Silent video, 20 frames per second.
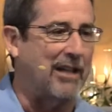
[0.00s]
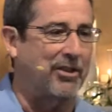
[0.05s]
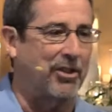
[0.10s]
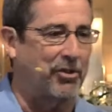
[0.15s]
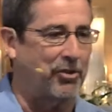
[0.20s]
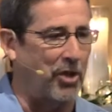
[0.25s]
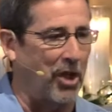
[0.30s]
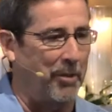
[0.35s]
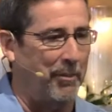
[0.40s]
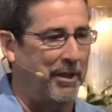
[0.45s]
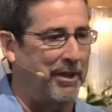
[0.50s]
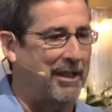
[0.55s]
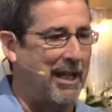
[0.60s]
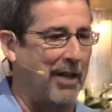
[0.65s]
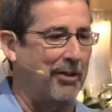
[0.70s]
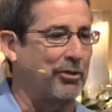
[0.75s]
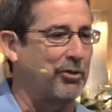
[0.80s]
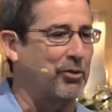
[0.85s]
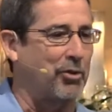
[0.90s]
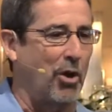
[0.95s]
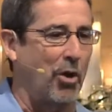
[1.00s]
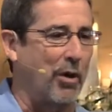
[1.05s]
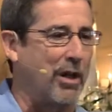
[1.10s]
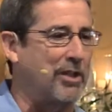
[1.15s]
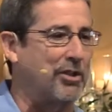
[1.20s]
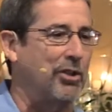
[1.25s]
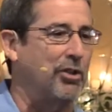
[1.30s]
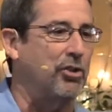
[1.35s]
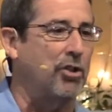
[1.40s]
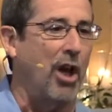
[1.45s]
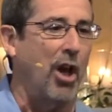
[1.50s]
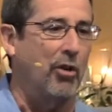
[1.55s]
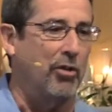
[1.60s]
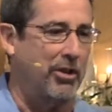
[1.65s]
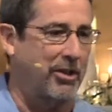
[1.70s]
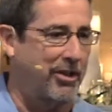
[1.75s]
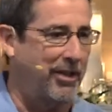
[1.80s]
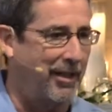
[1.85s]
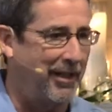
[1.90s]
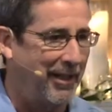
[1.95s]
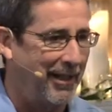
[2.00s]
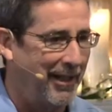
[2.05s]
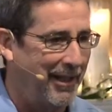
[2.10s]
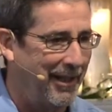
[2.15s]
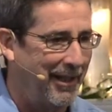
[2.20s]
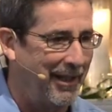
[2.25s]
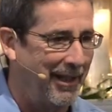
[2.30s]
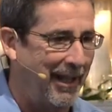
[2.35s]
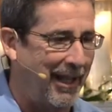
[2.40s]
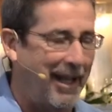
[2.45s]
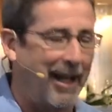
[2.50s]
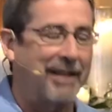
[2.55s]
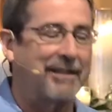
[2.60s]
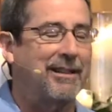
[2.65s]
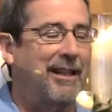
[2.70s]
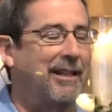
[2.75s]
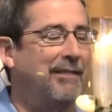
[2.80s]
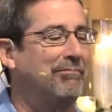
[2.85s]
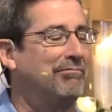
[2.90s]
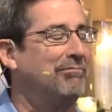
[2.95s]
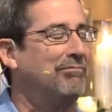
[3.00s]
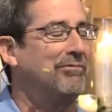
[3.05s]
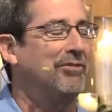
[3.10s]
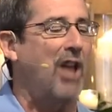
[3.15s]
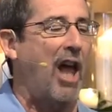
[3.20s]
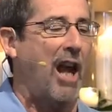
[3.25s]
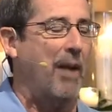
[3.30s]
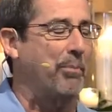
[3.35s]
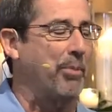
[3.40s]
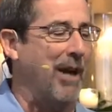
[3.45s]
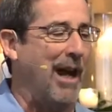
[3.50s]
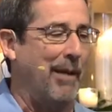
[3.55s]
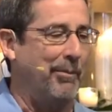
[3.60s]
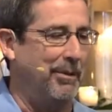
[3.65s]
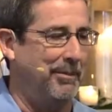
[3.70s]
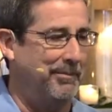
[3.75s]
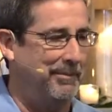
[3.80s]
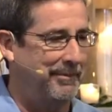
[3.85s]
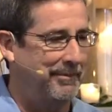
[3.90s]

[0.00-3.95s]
to the sermon telling stories and jokes. And I said, Not a problem.